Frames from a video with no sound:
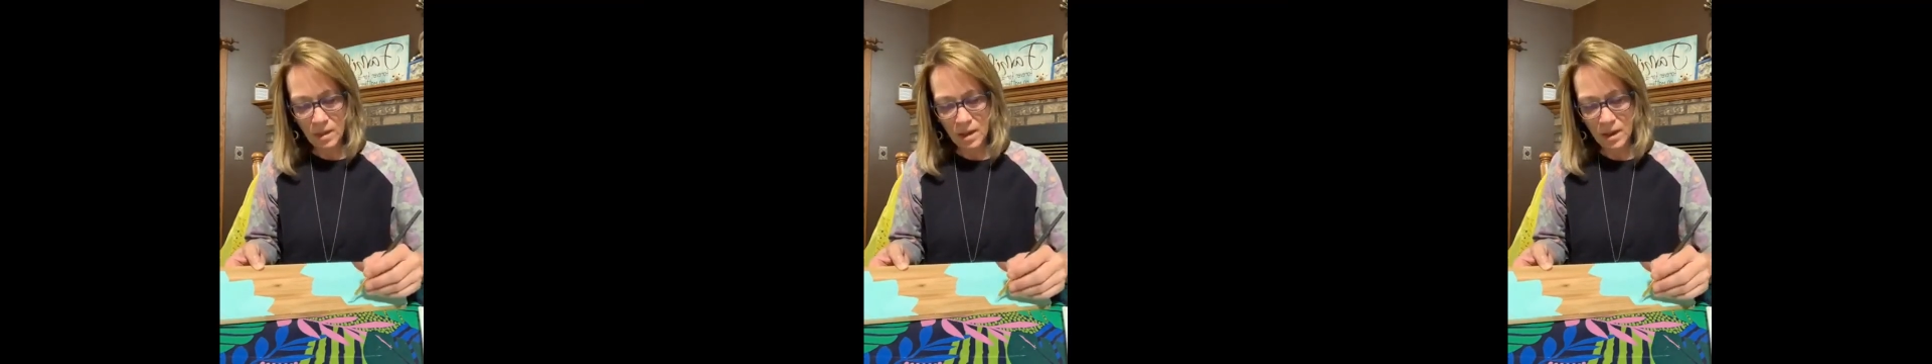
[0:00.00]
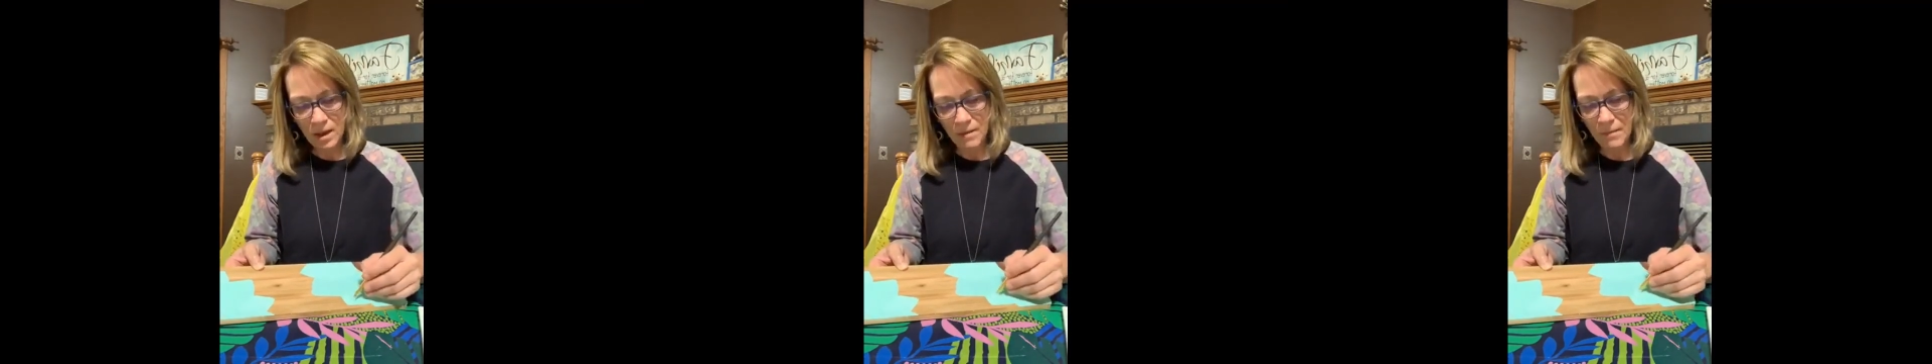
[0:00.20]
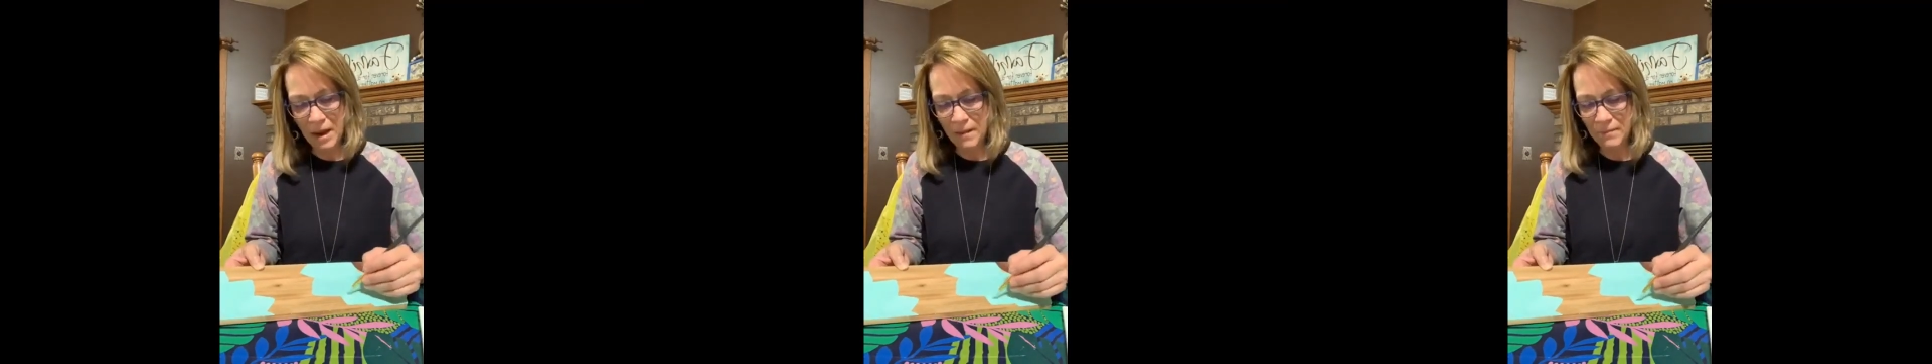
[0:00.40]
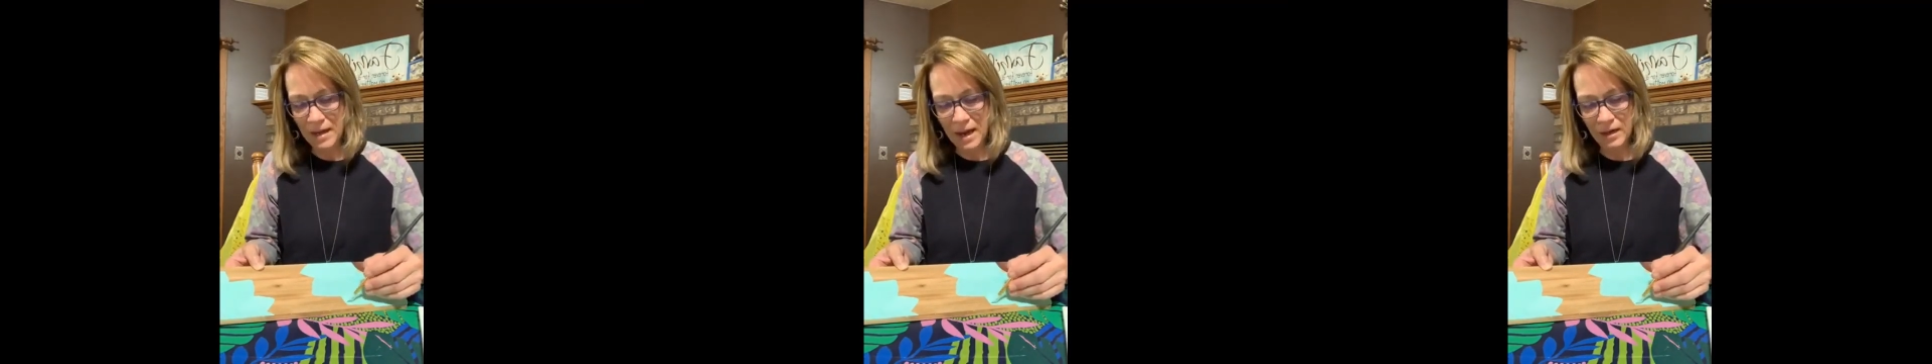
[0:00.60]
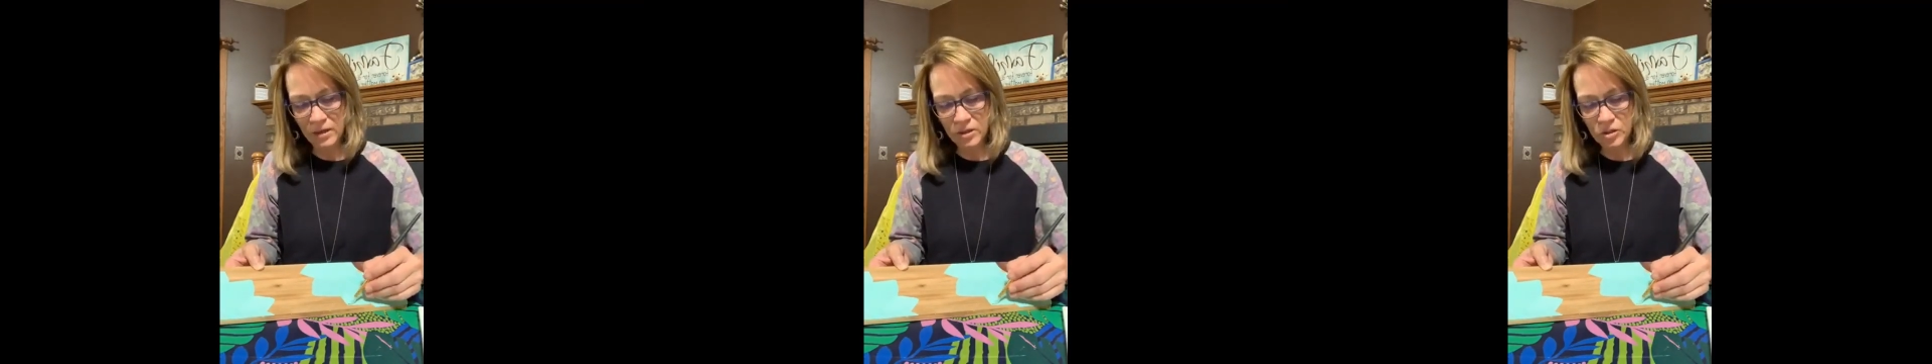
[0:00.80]
Um, I'm
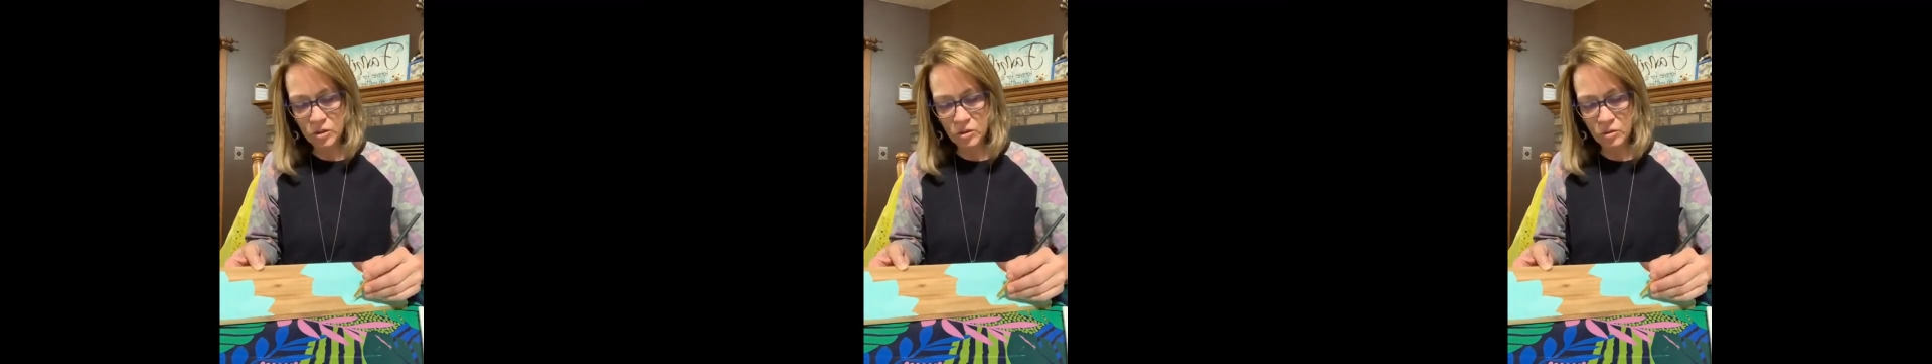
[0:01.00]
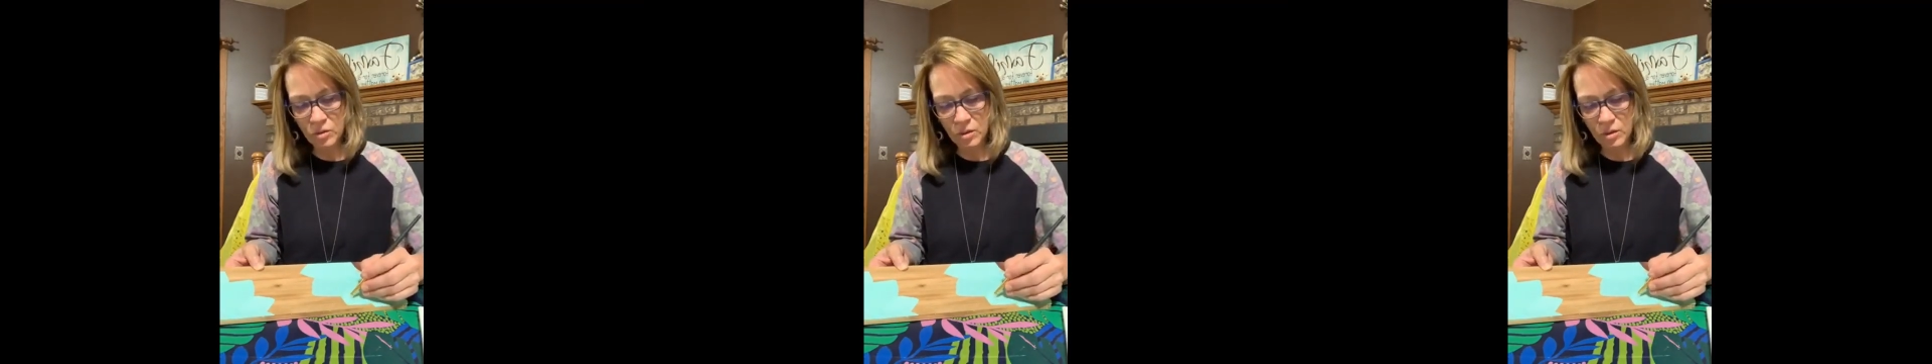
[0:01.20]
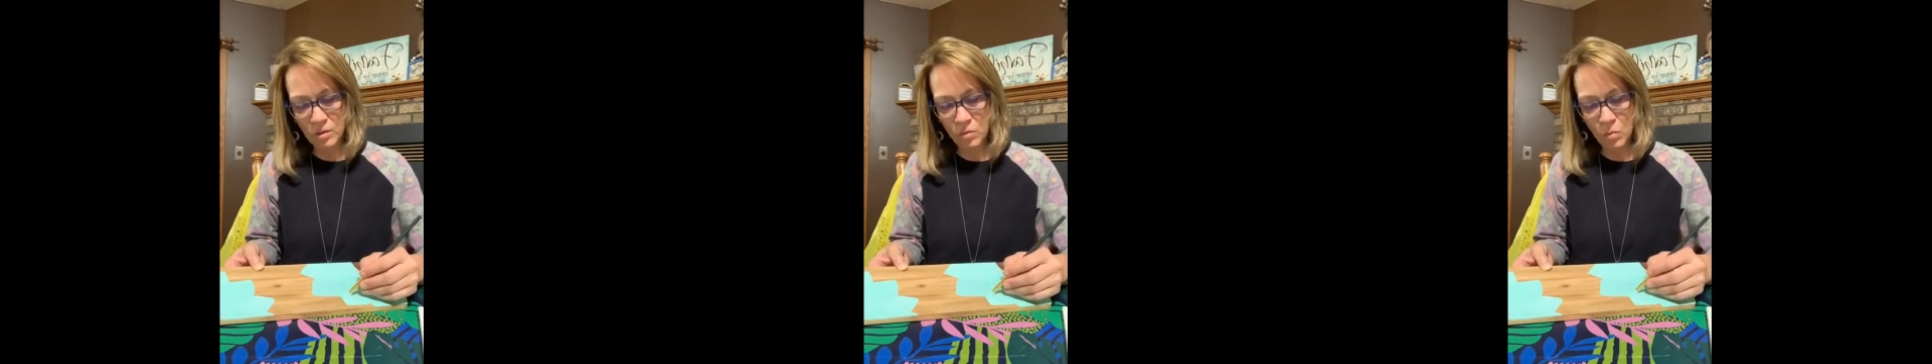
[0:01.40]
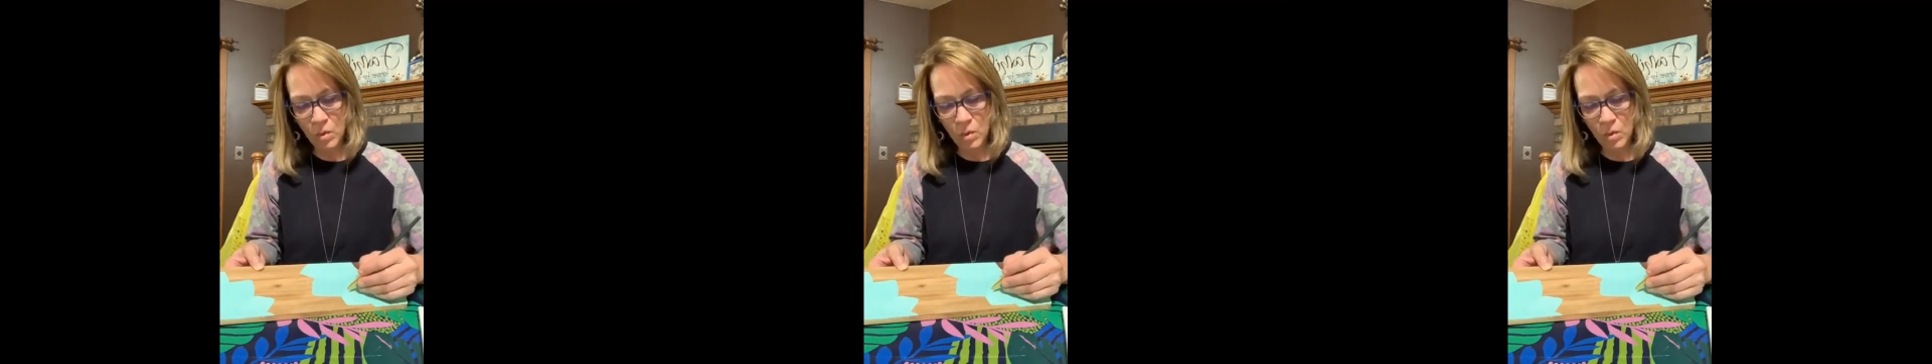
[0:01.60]
not going to do the